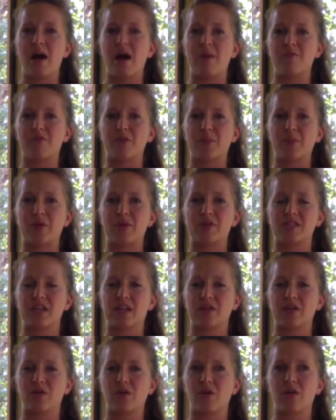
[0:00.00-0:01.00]
for
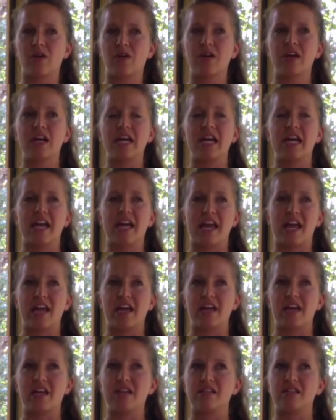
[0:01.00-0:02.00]
postnatal,
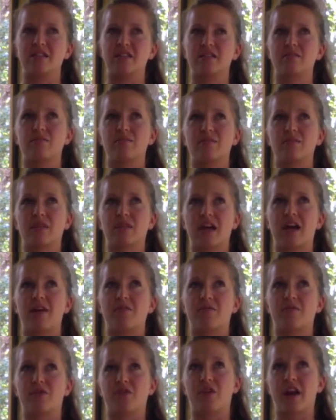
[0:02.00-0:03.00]
and they
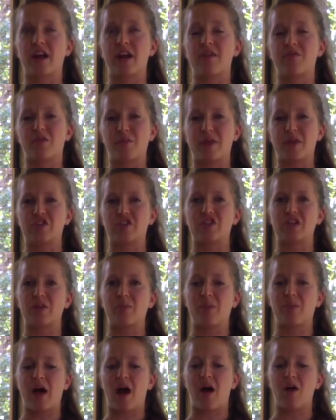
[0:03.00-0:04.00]
have great information
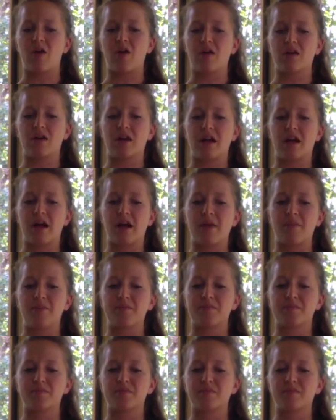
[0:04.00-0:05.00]
about
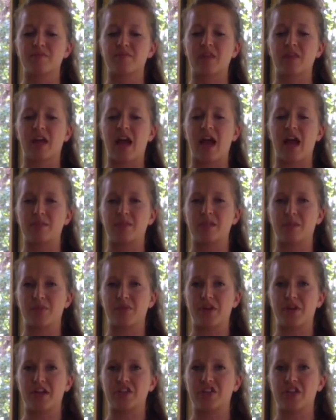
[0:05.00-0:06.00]
ab
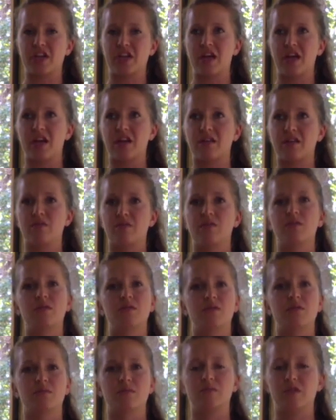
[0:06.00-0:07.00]
separation,
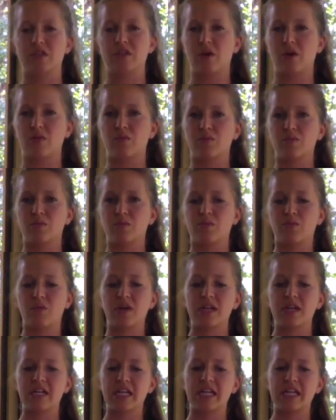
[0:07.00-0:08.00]
you know, what
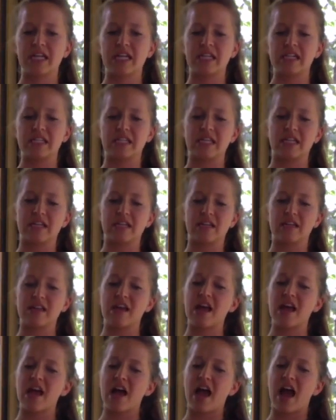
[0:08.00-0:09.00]
it is and
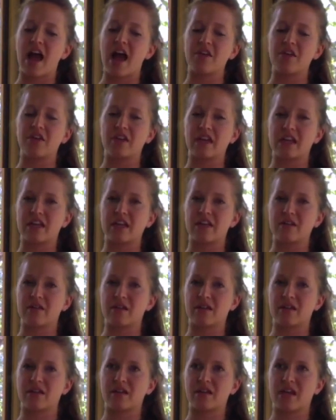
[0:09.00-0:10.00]
how you can
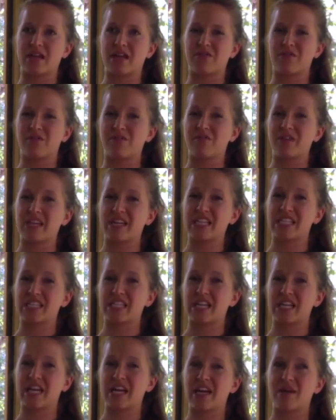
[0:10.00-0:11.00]
kind of fix
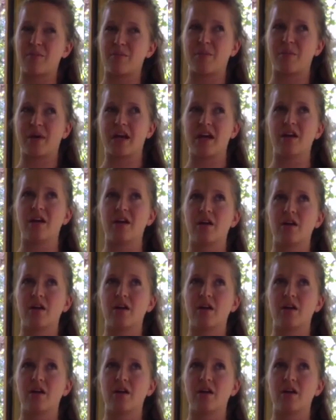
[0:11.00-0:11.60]
it, but